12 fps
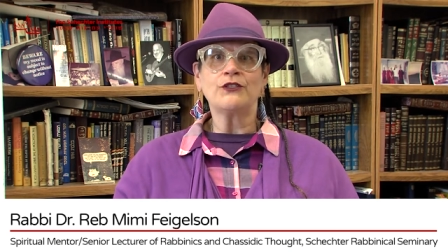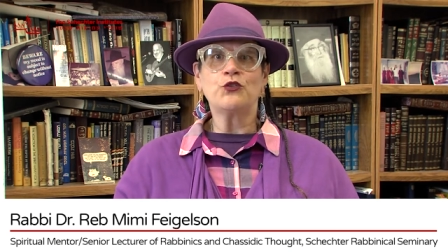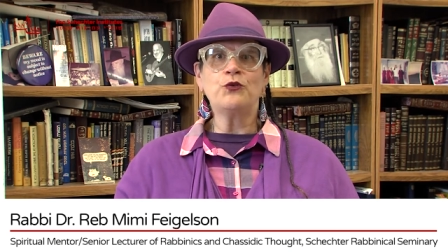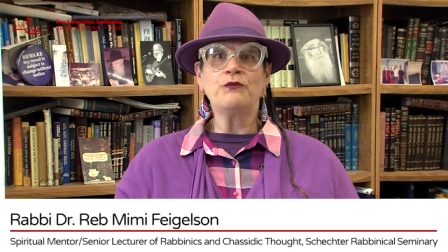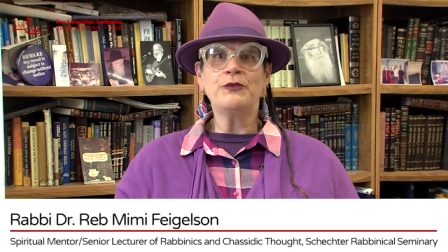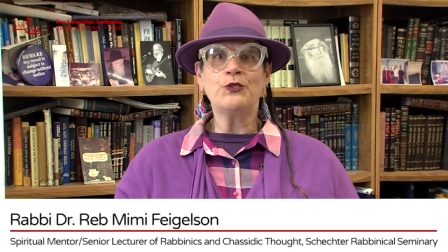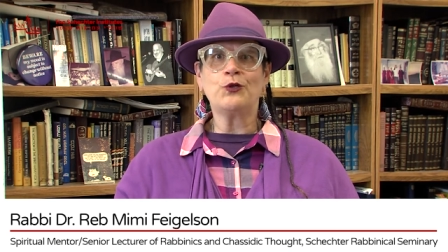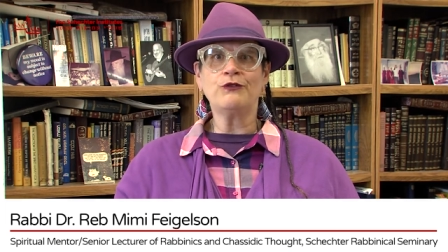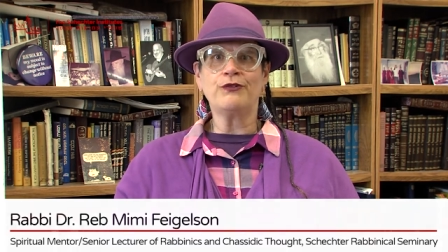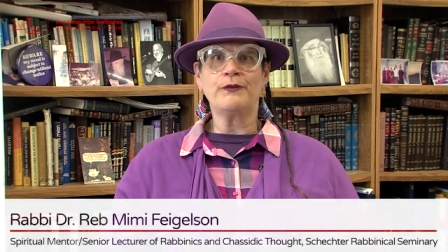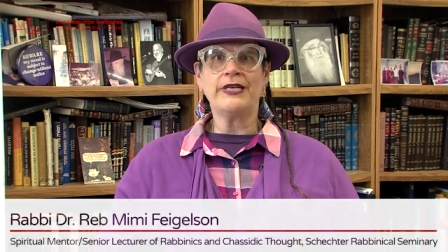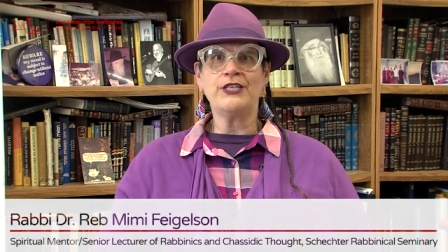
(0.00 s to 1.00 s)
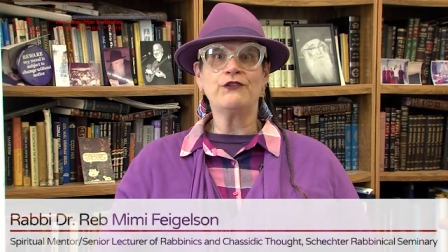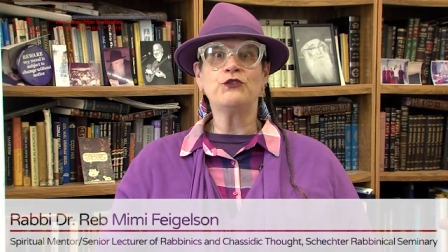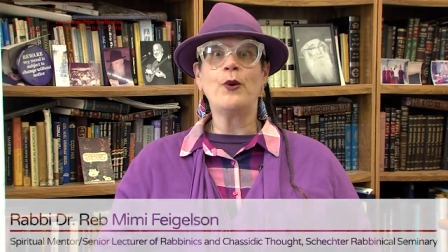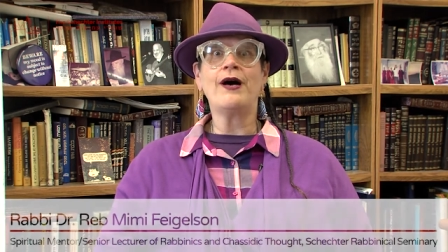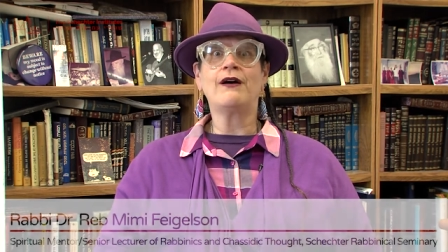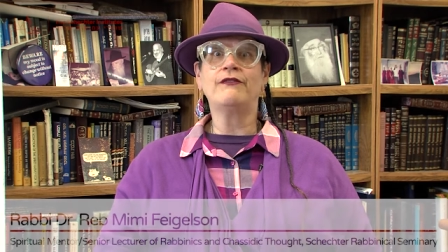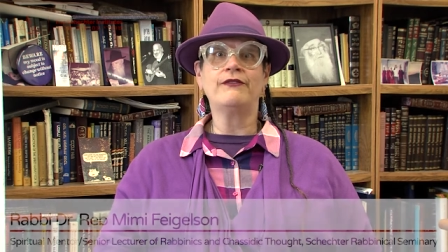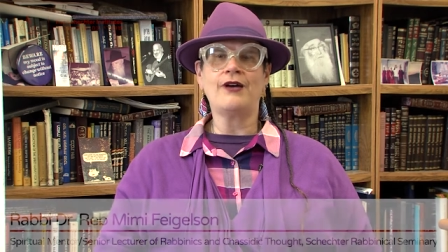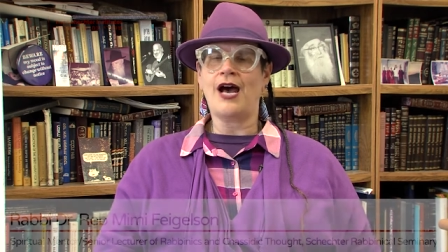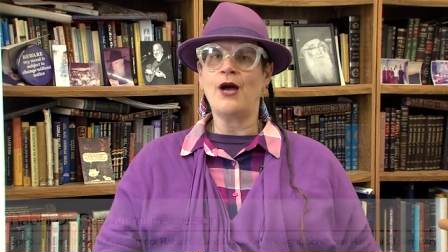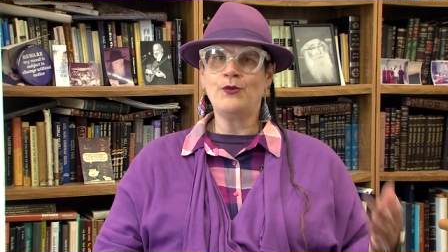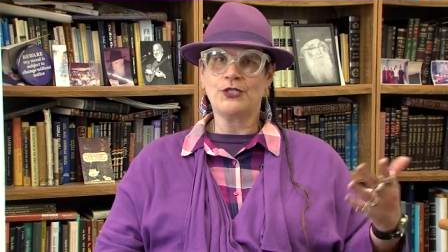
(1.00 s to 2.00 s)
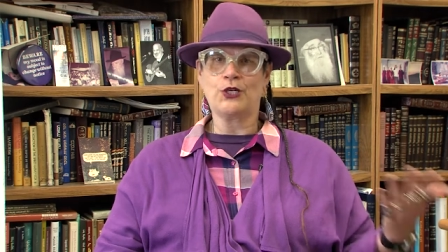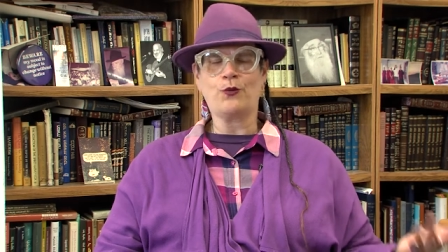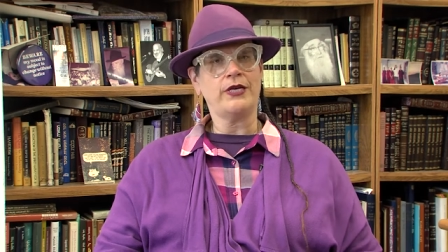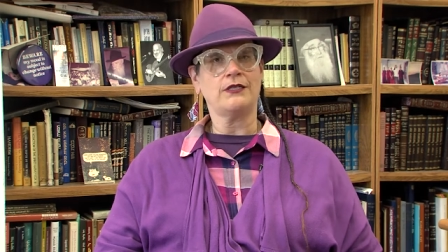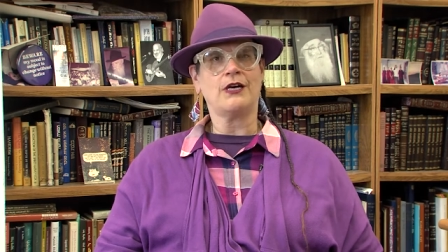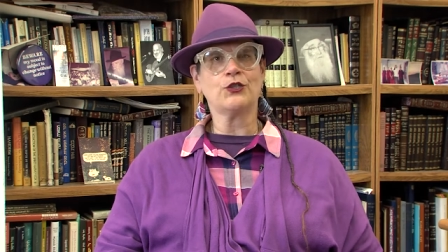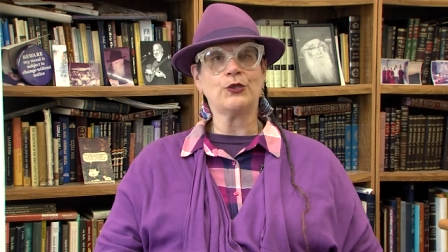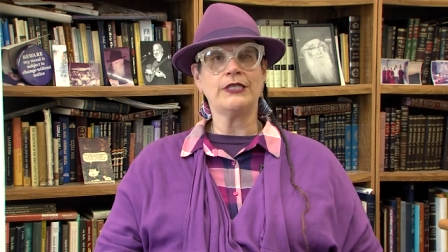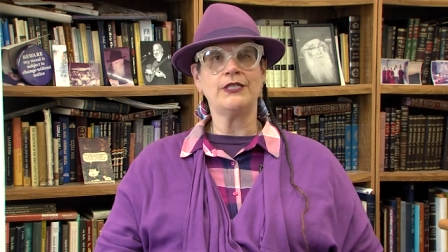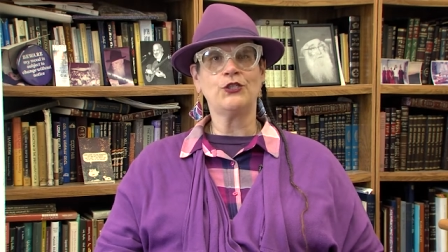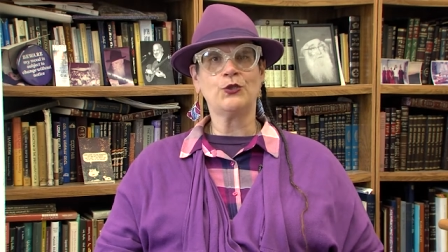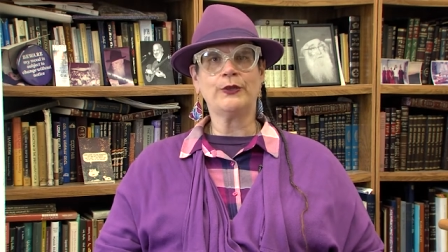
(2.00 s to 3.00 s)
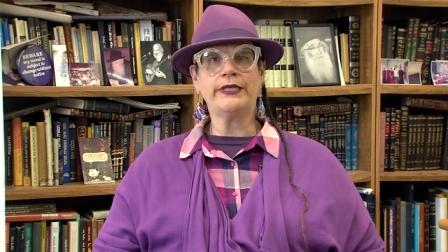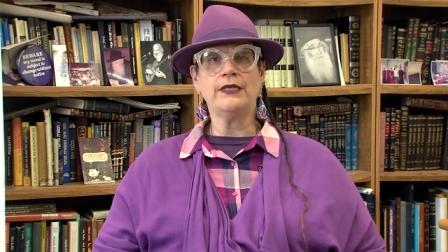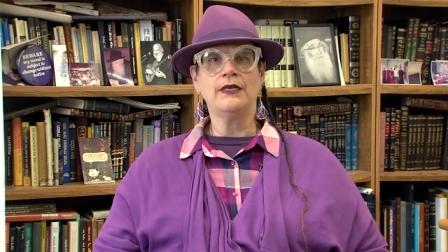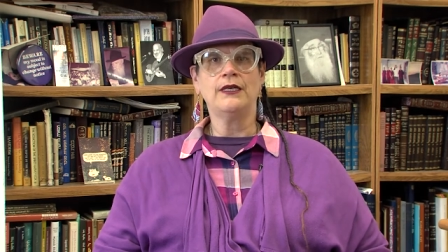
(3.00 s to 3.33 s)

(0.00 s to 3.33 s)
truth be told, from the age of 12, I was going to write a doctorate in history.